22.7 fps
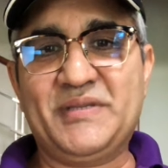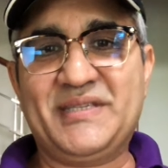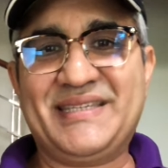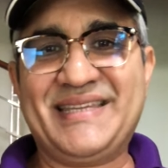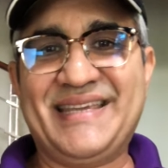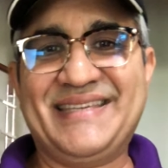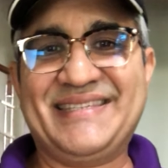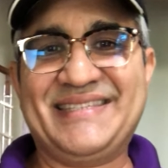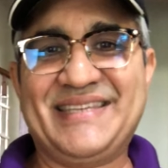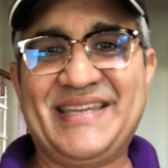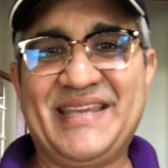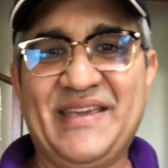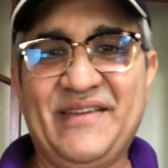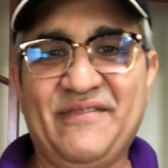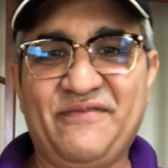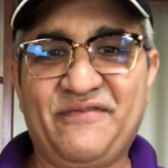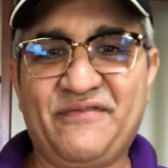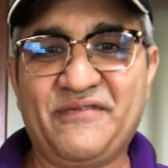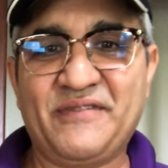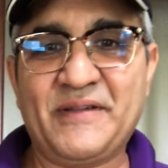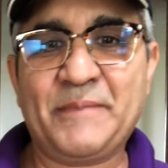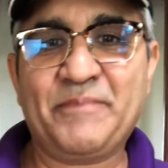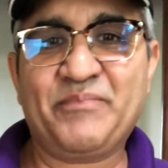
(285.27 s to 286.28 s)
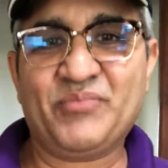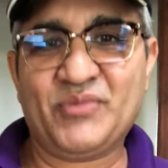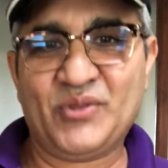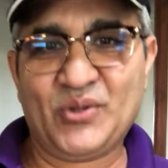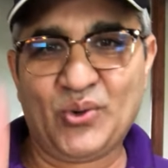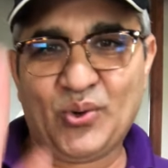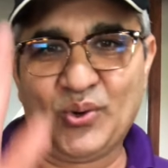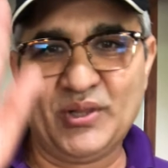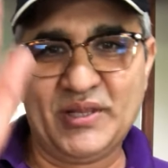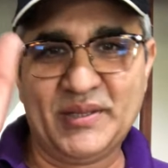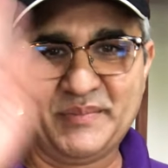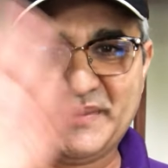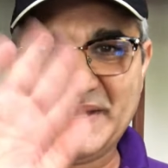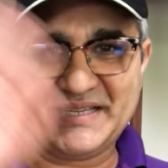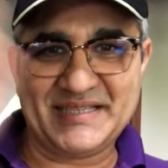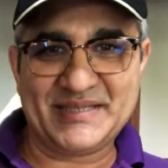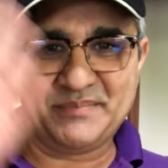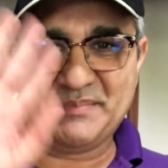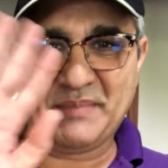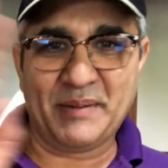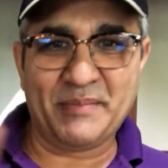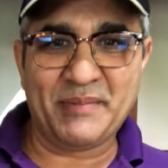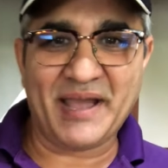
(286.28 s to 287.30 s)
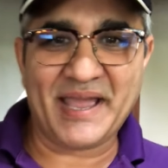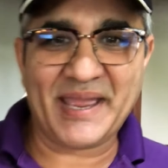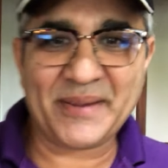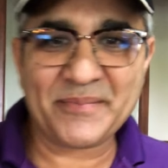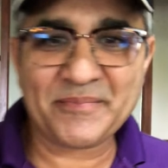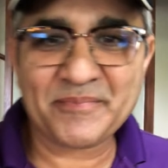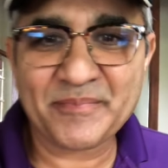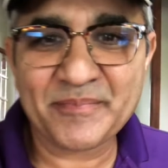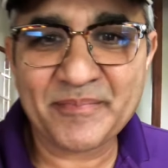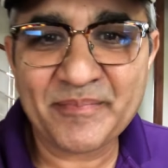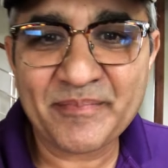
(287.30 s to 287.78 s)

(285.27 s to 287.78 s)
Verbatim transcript: Stay safe. All the best. Bye-bye.